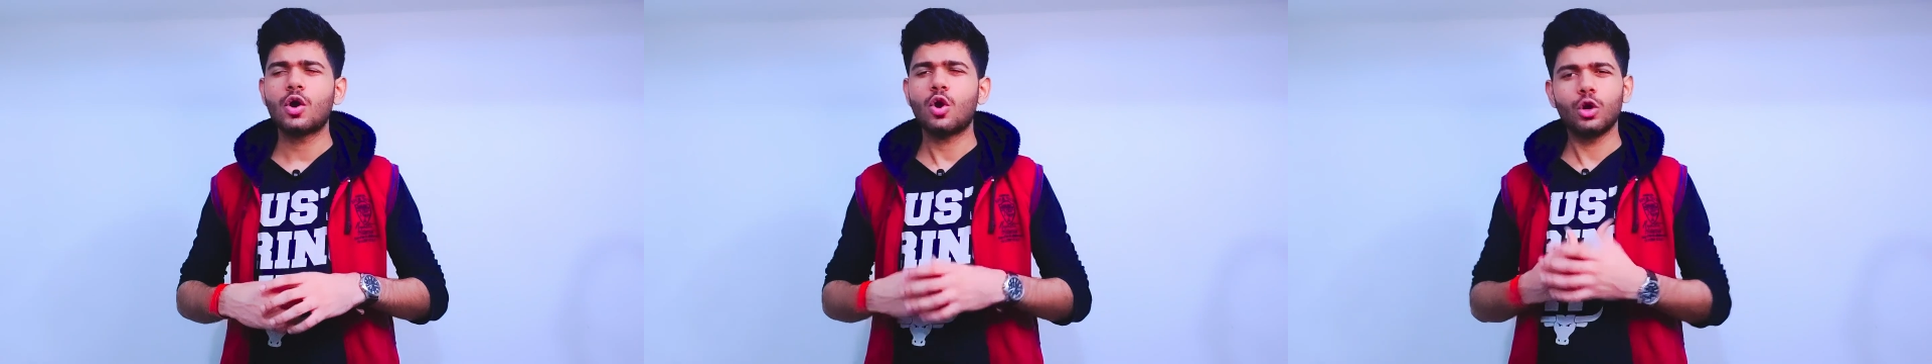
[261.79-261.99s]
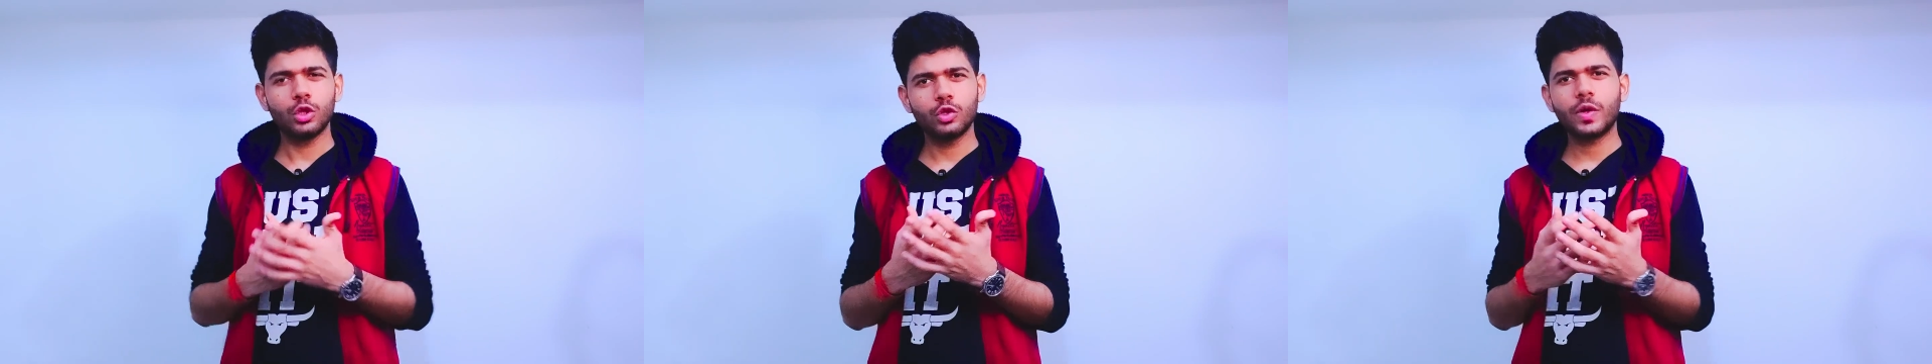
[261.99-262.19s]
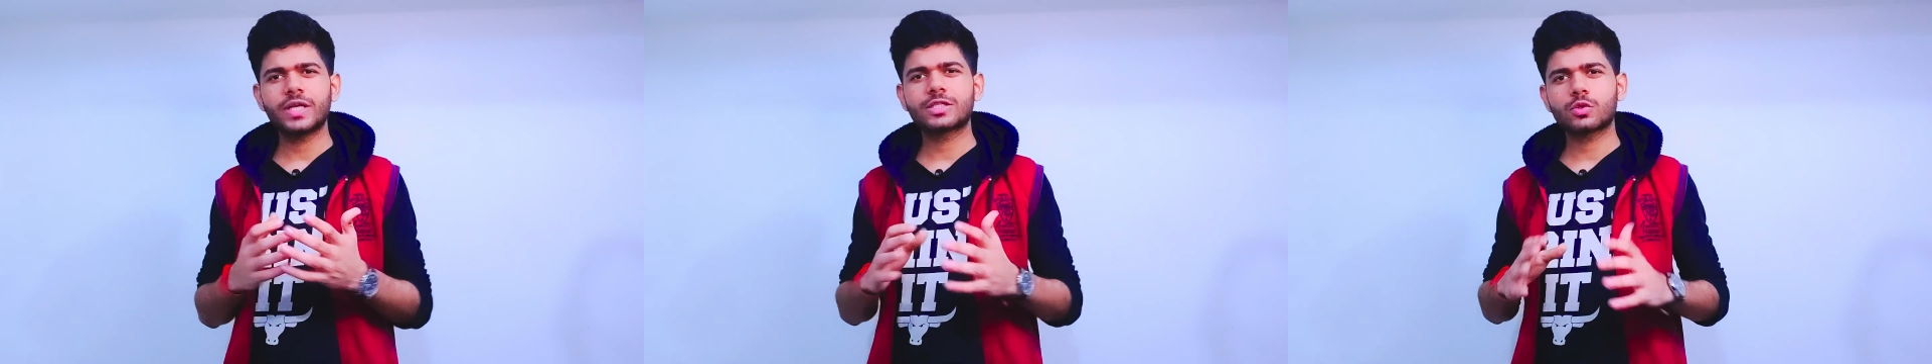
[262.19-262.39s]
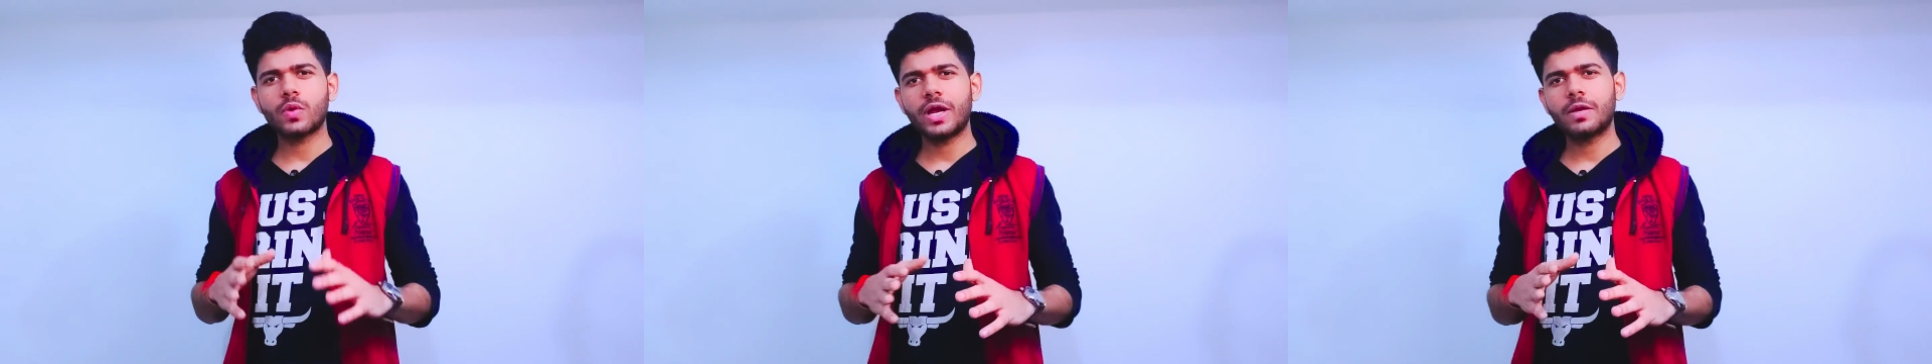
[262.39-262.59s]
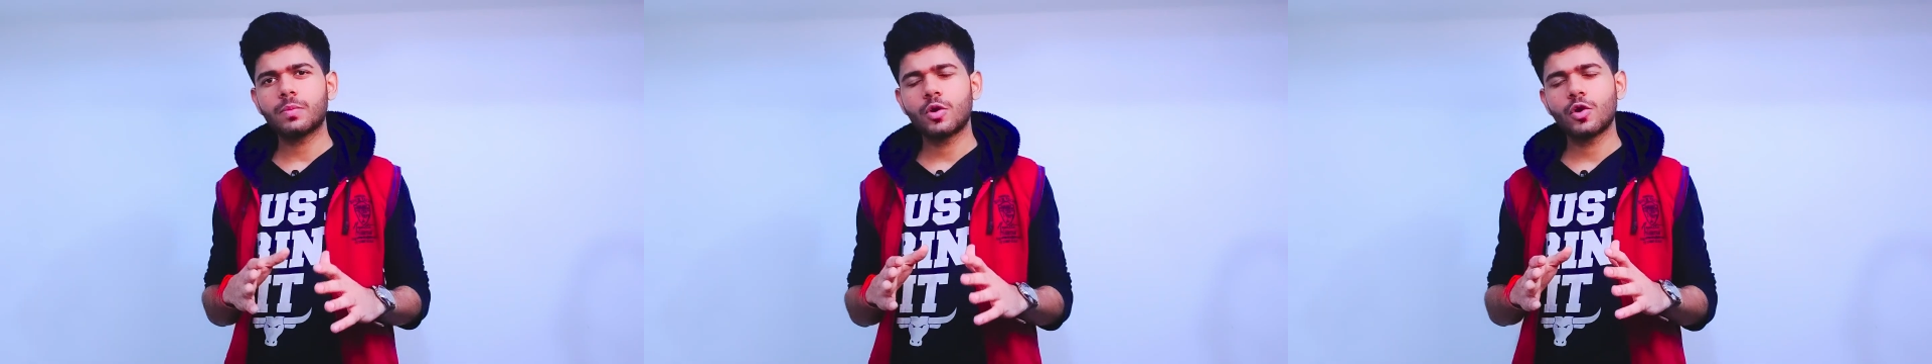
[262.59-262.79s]
although it's
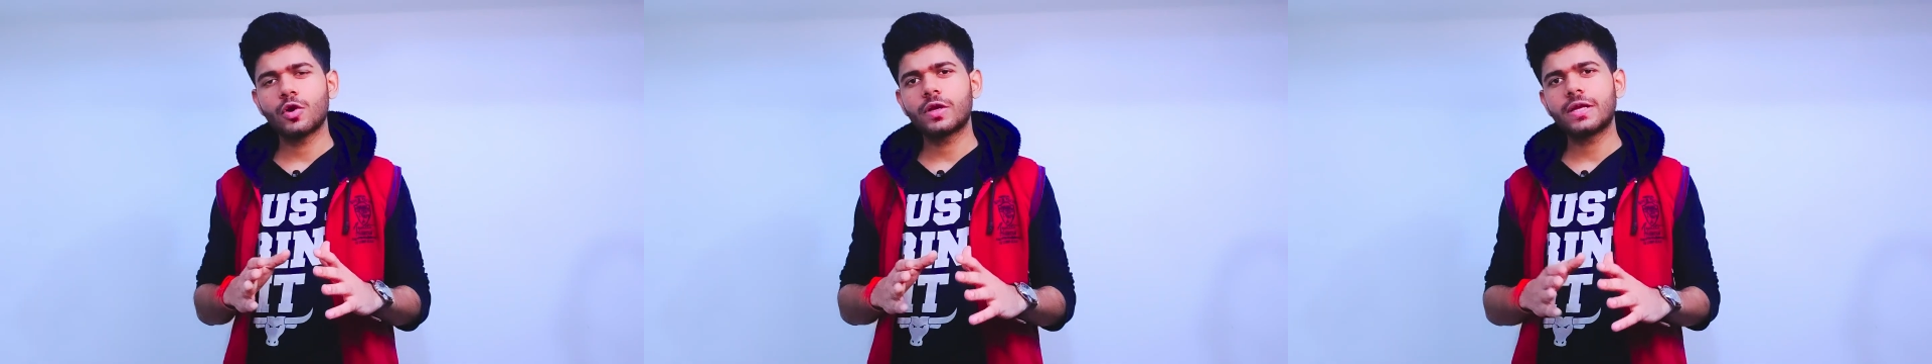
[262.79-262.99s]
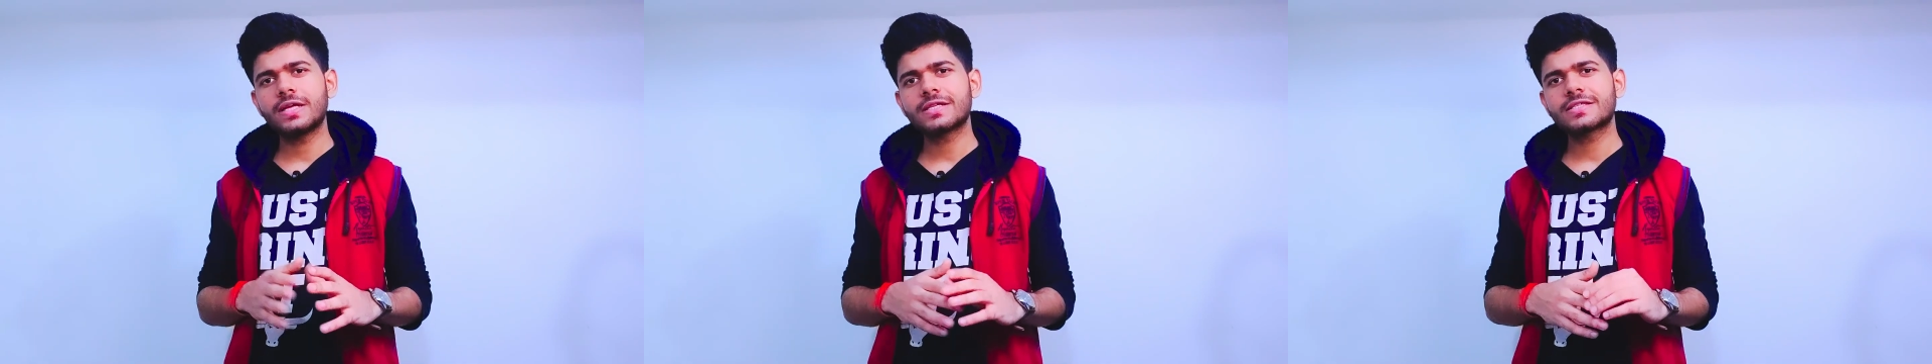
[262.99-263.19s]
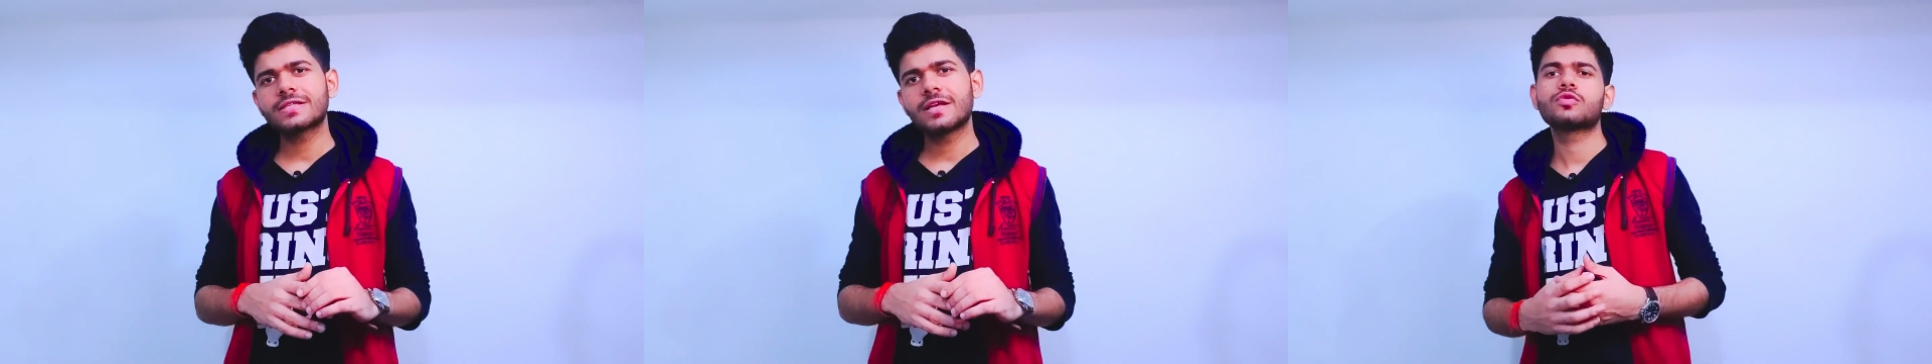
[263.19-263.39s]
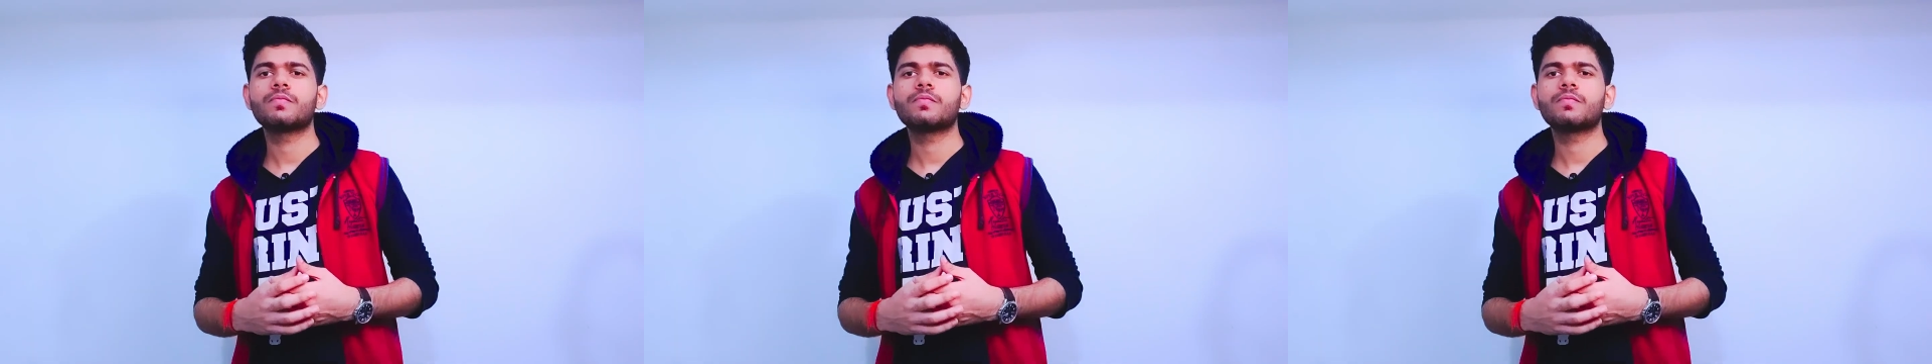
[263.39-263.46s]
quite monotonous,